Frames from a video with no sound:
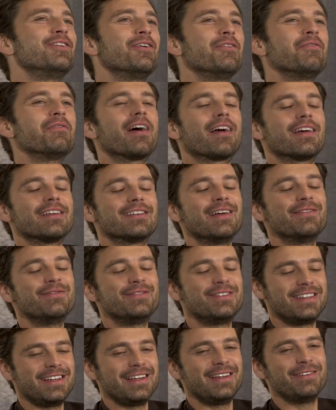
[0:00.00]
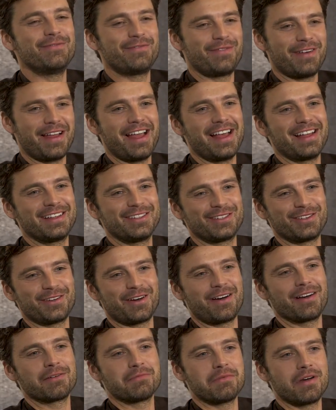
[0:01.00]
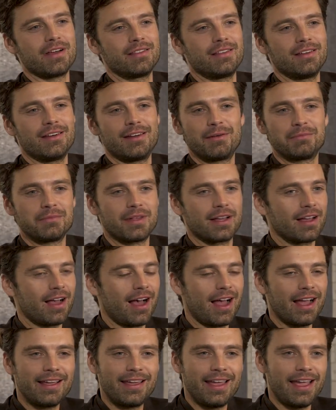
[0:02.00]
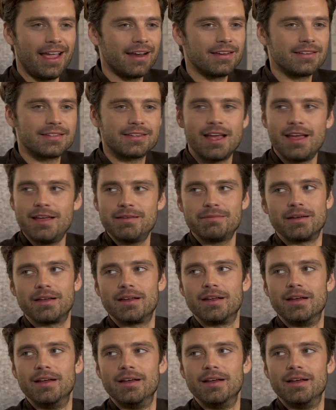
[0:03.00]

so because I've seen fans talk about that. and I'm like, I can't escape it.